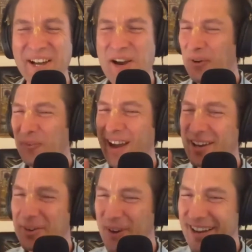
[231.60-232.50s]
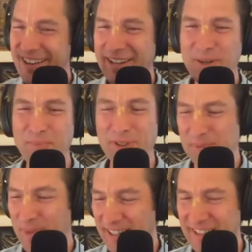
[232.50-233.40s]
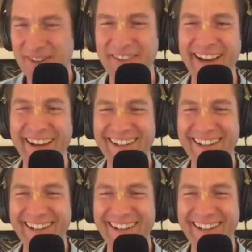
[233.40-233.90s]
Right away, I get your perspective on that.